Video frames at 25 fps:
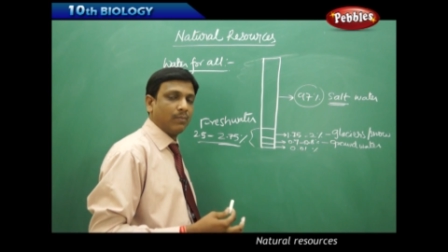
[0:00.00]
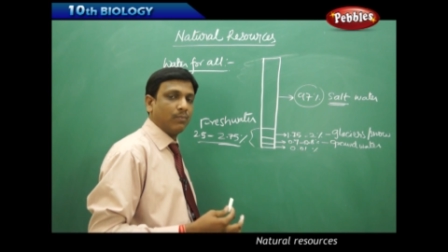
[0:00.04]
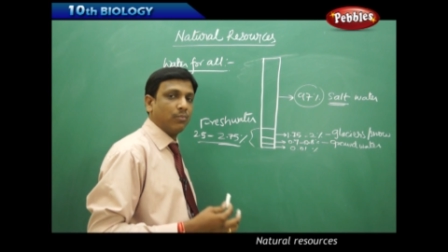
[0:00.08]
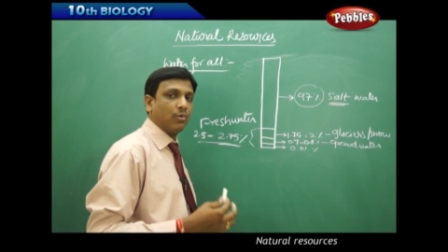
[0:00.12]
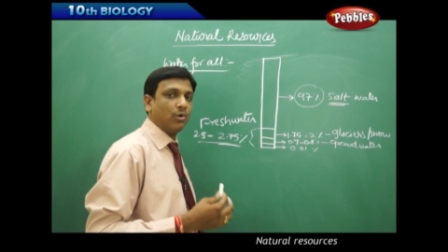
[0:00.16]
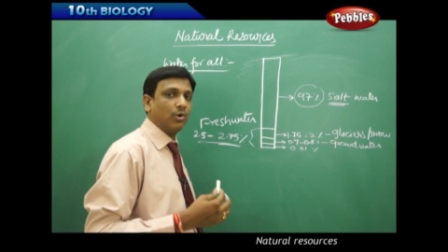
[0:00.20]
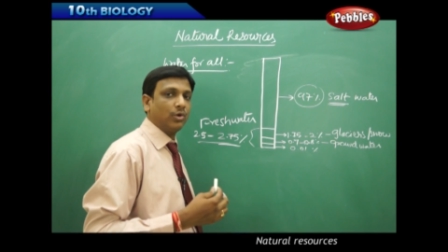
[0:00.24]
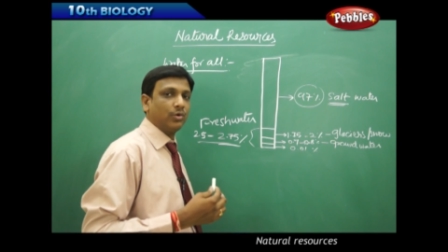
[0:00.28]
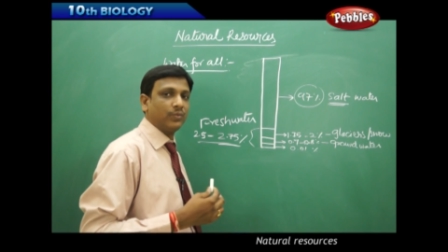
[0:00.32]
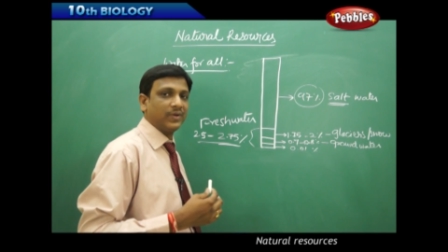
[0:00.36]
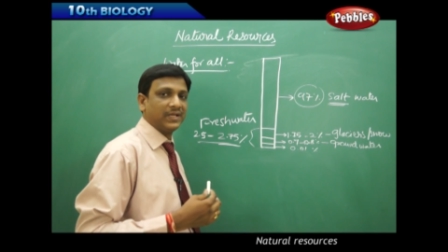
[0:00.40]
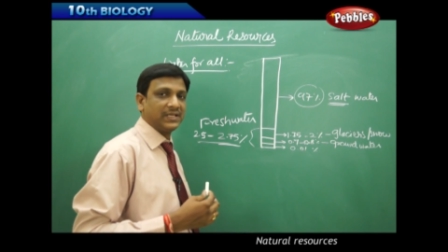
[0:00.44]

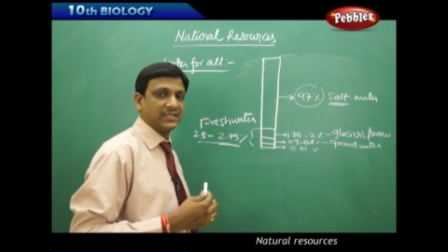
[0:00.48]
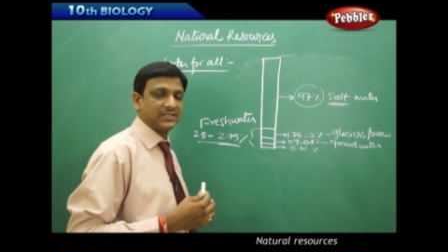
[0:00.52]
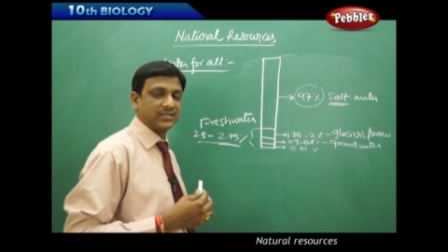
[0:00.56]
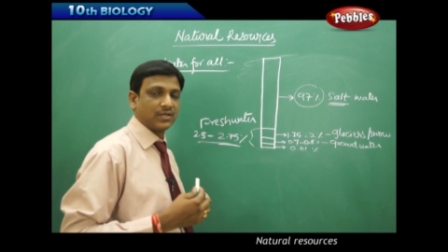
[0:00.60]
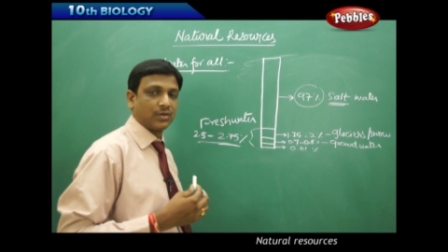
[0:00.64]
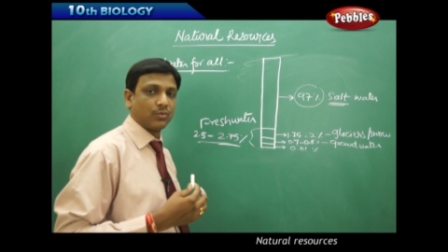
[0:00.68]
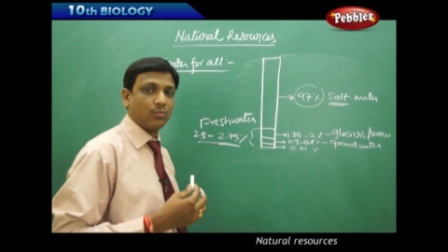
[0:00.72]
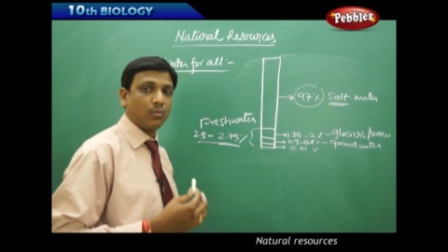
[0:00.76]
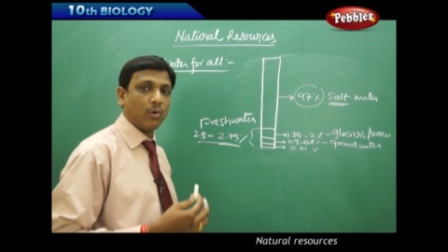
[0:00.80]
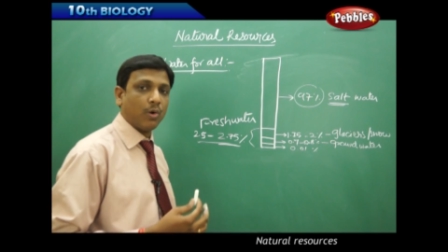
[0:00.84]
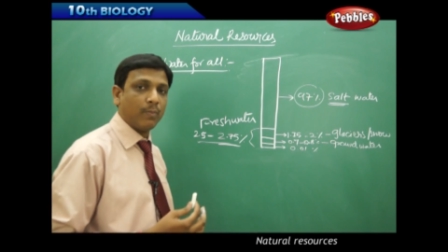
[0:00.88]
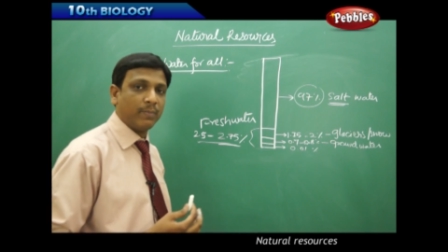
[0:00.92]
bore wells
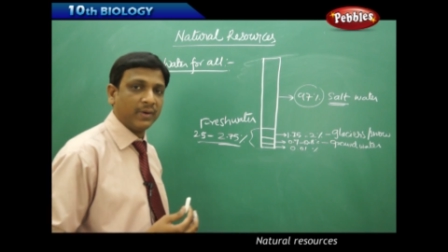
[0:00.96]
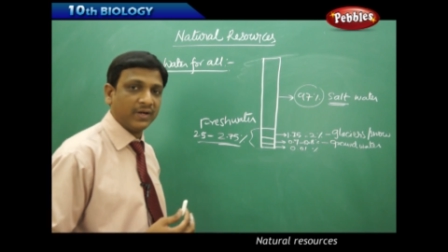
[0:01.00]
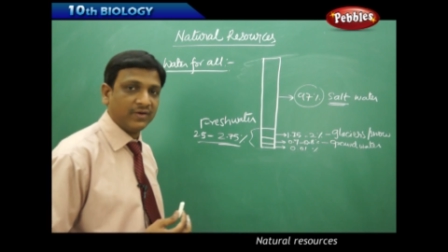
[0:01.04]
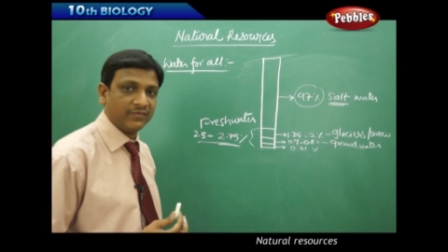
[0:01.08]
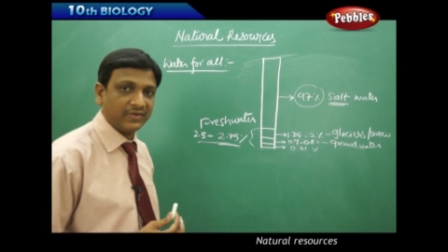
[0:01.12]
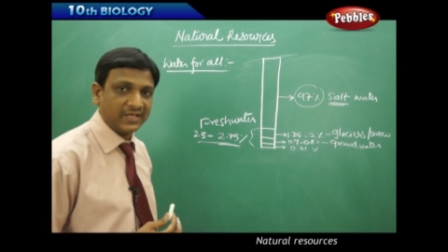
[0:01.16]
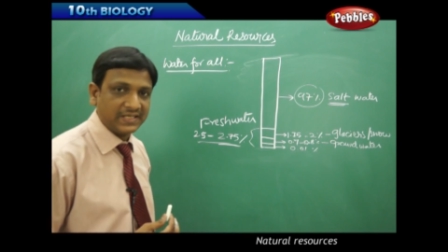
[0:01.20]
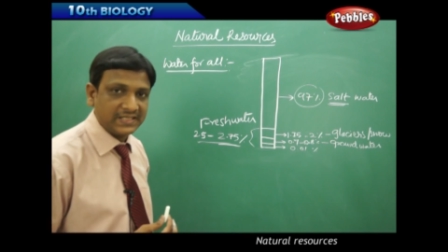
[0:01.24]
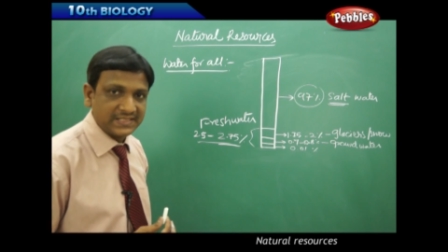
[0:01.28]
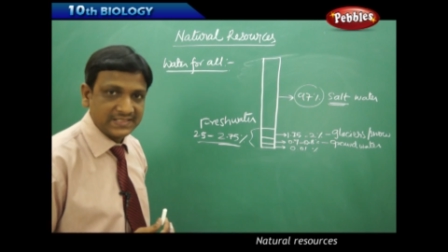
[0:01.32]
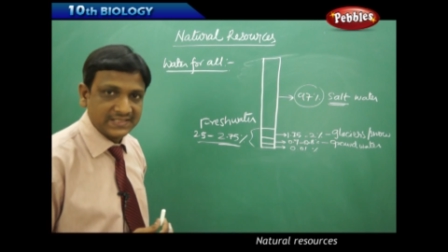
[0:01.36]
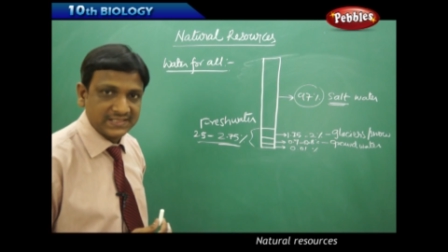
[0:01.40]
or open
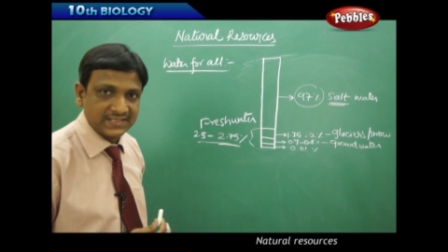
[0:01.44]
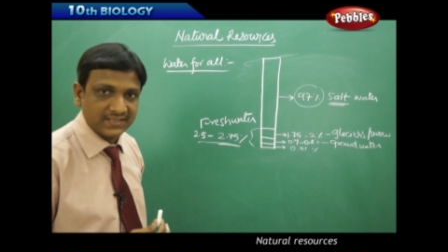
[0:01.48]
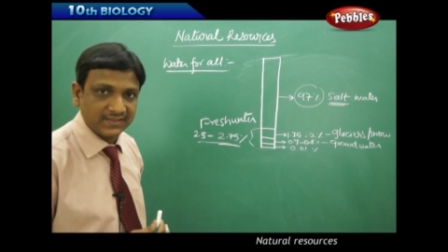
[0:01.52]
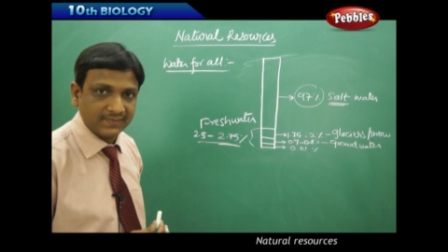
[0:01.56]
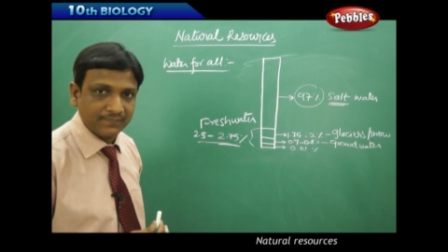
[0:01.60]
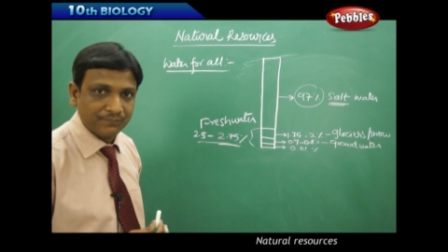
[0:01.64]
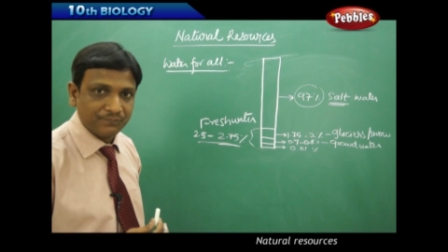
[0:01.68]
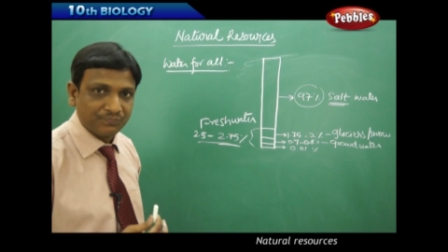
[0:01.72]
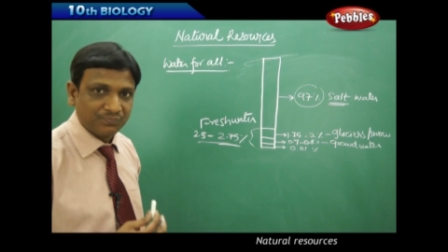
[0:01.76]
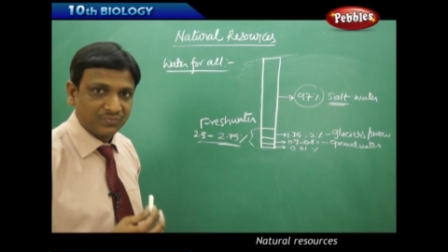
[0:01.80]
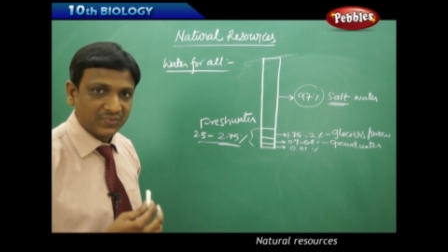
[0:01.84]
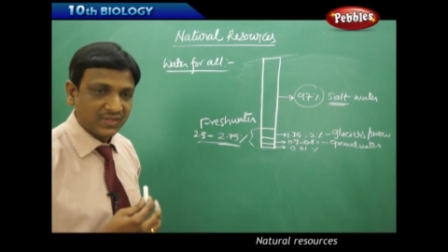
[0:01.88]
wells.
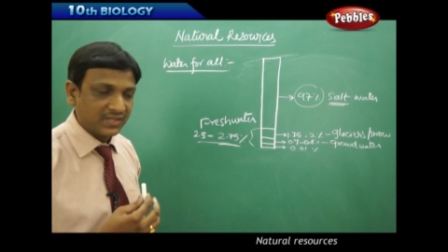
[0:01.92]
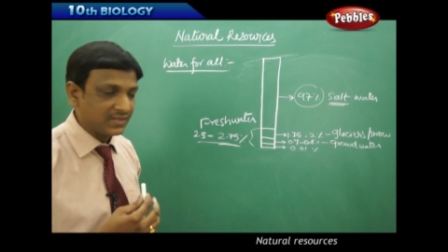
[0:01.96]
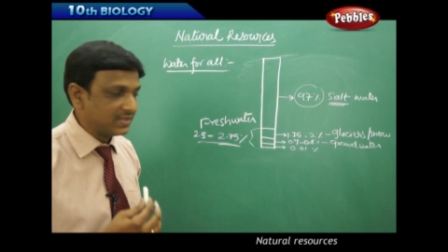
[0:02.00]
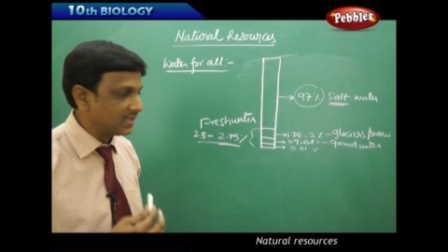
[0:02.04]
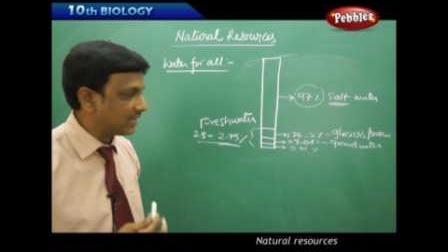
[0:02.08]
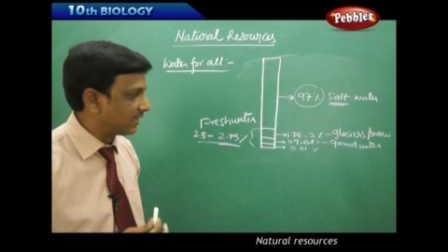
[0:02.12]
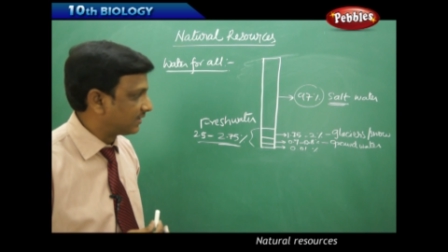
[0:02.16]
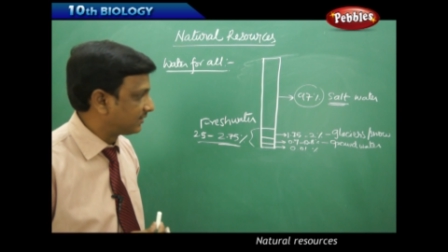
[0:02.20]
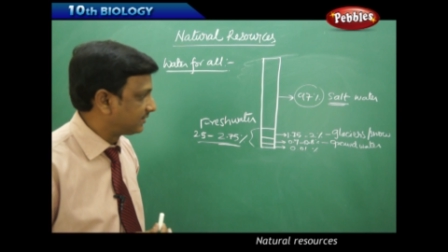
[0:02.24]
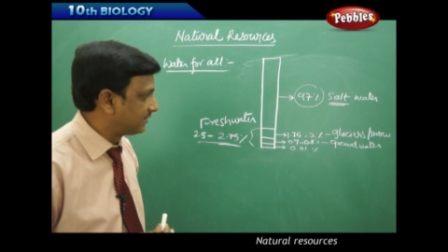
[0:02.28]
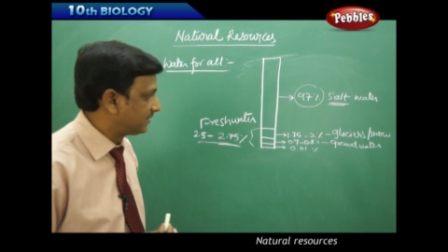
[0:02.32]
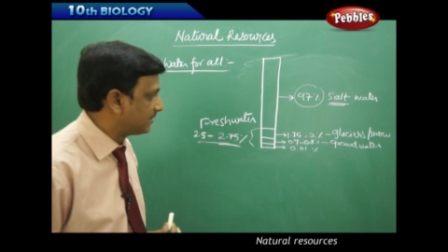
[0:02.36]
They
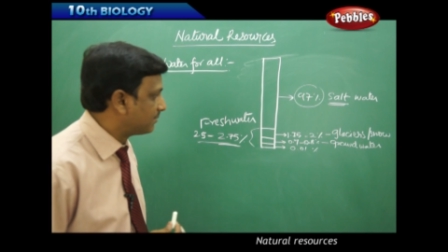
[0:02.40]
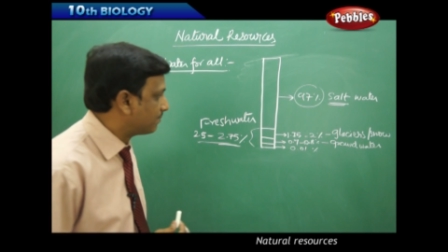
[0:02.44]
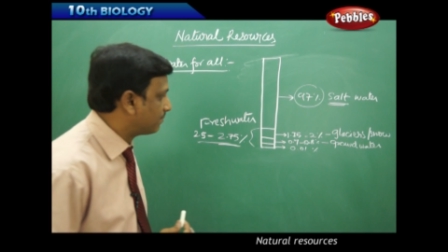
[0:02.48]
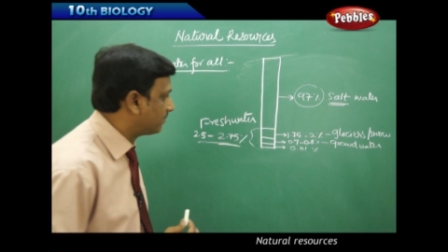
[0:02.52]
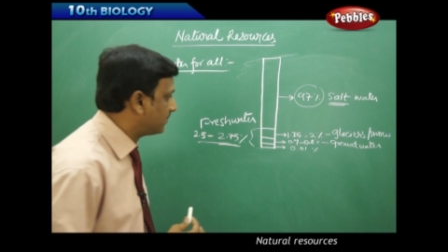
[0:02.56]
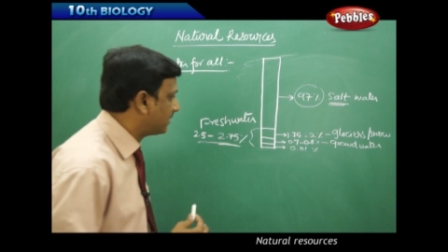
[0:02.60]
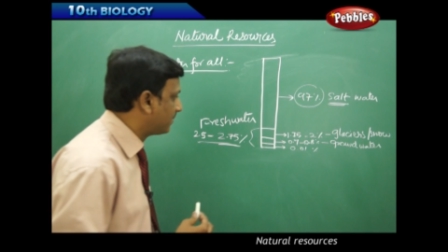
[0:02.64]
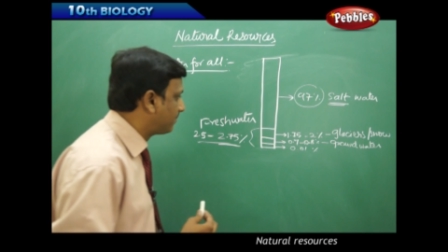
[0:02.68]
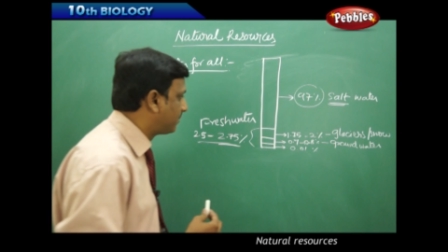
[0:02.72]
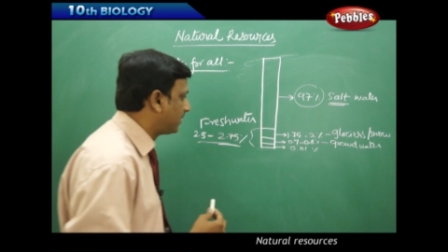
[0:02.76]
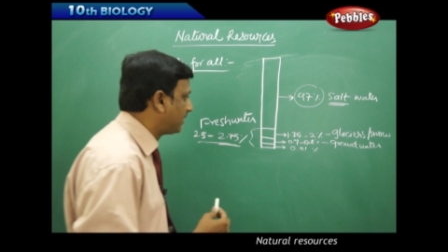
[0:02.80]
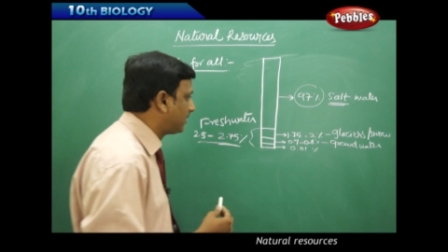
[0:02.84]
are
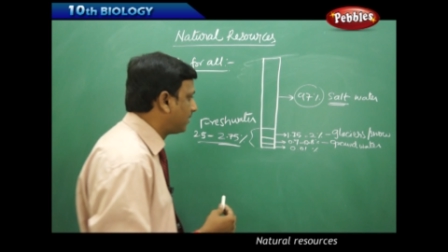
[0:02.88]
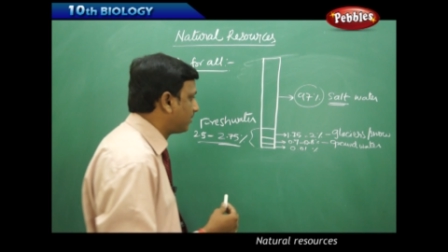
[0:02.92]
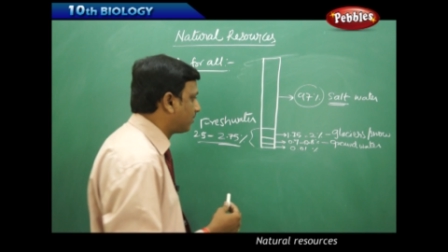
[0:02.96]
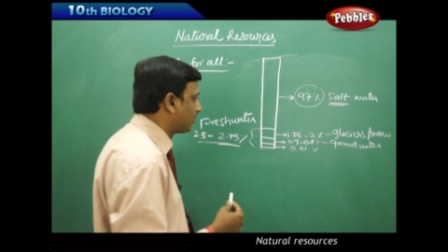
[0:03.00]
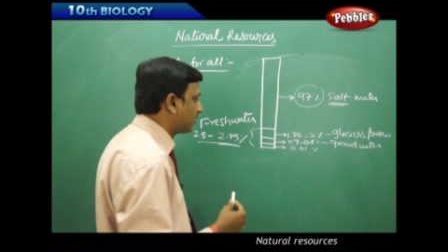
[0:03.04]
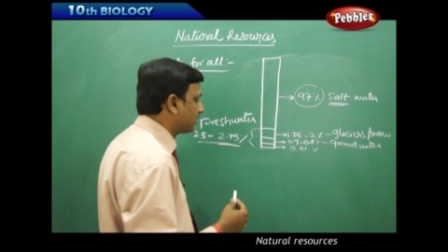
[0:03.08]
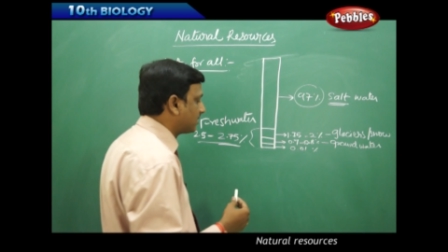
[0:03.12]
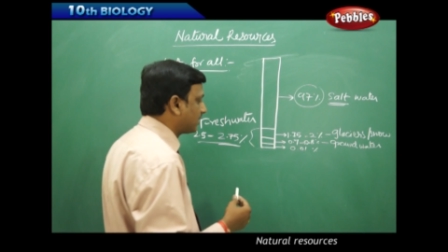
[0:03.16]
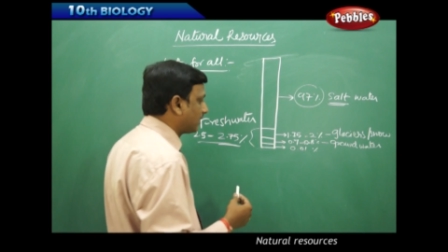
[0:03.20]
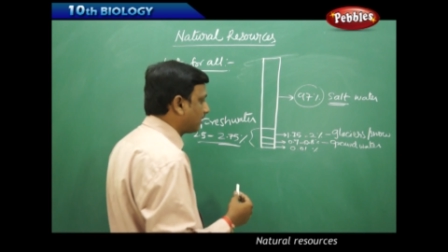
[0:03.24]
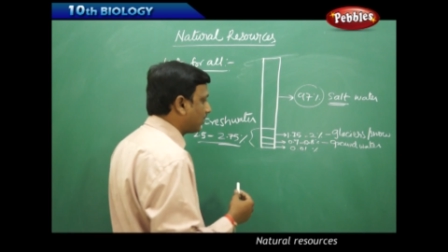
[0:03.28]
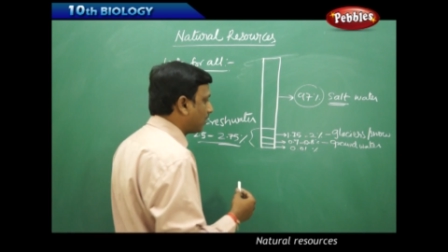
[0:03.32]
dependent on the